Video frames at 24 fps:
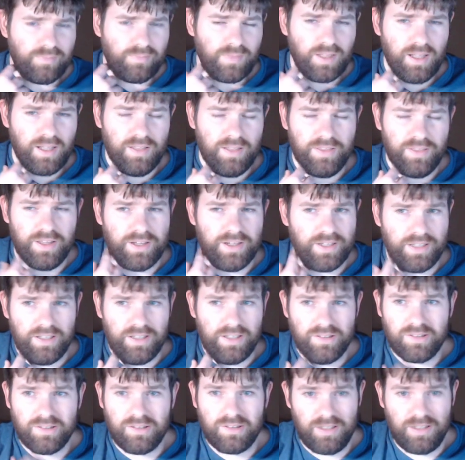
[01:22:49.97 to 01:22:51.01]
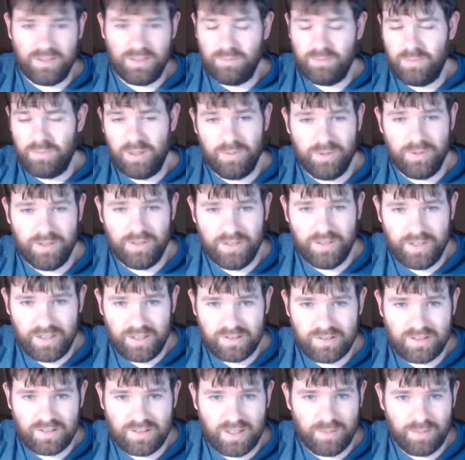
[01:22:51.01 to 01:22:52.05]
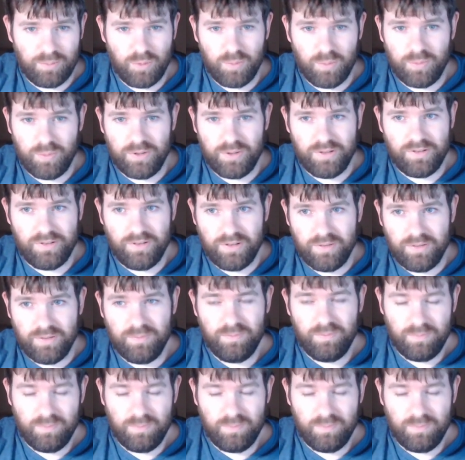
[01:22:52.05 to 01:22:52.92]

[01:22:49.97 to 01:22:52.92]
And then I guess like maybe the next step would be to